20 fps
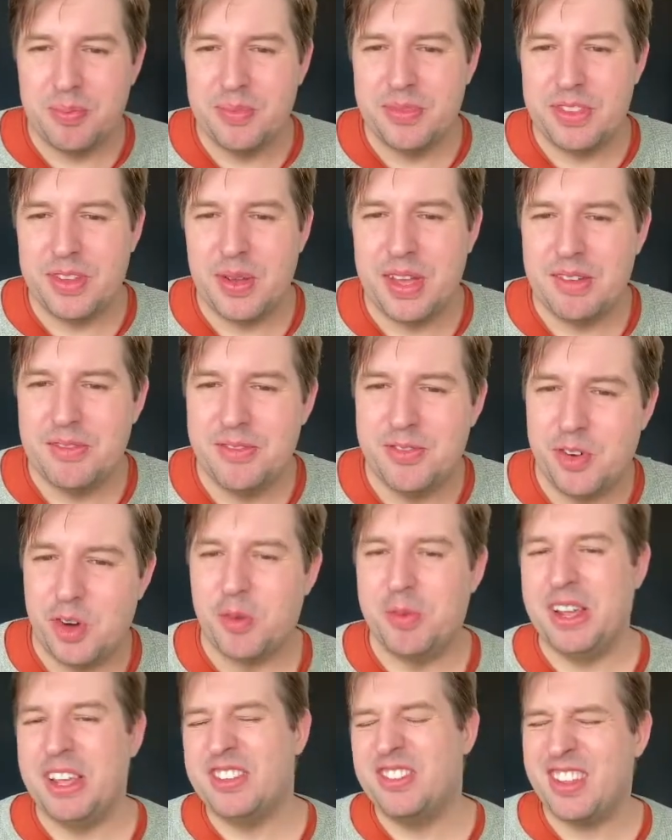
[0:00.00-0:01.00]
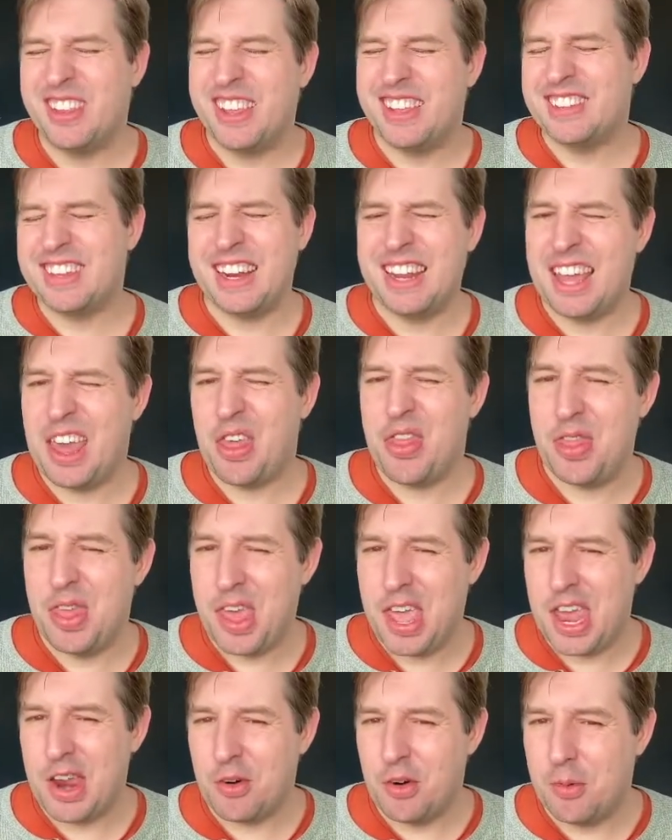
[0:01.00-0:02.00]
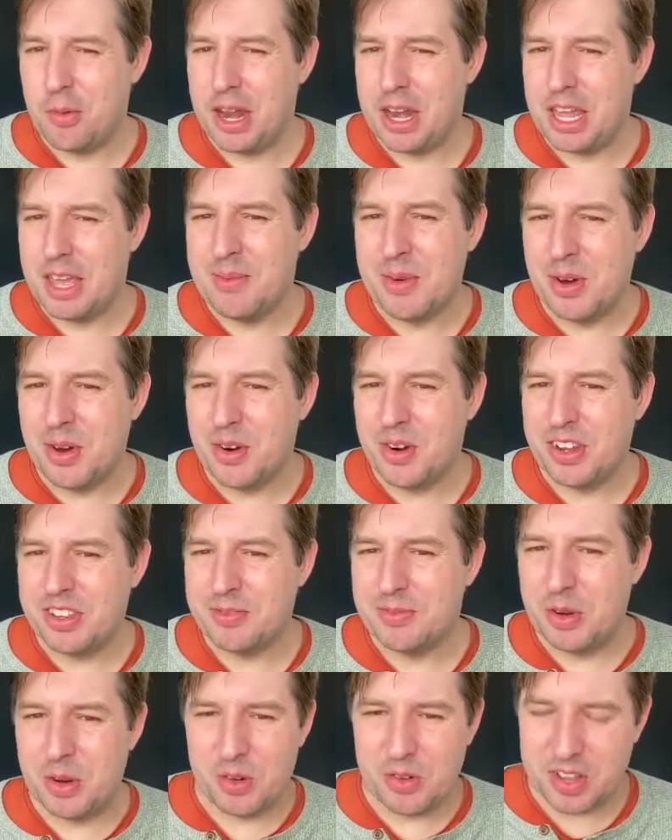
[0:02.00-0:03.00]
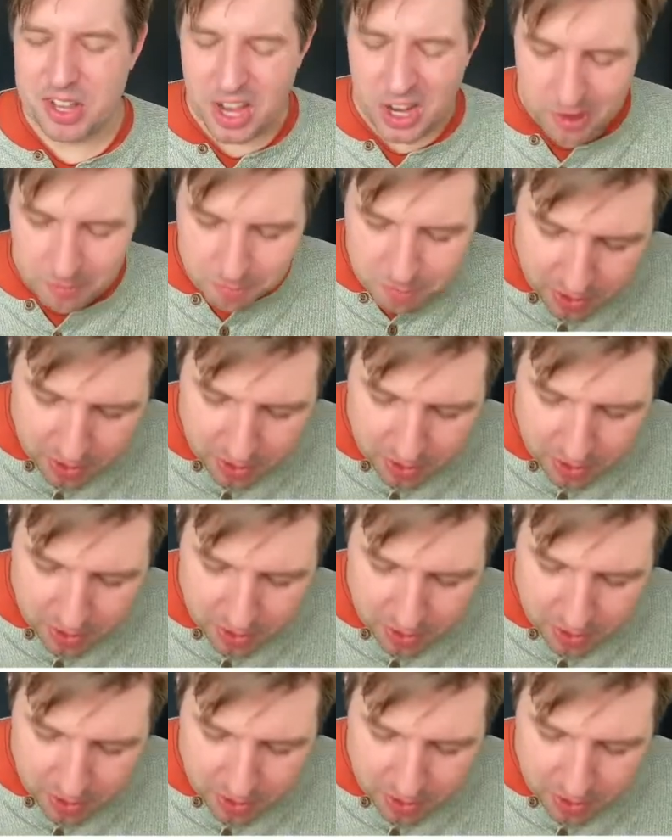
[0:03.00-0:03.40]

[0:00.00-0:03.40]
do it informally, it's not exactly a theorem anymore. It's more of a kind of